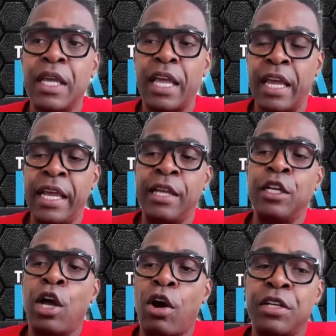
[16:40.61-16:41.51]
and
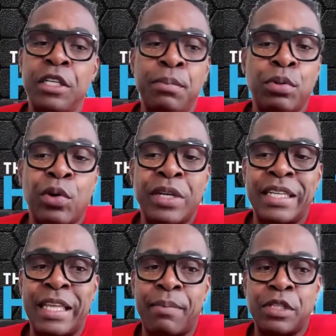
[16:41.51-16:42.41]
are deployed
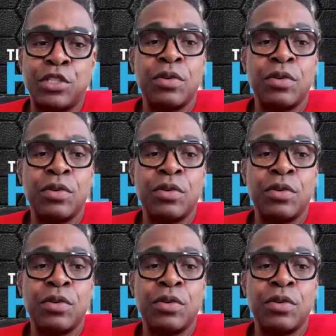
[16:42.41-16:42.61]
in that business.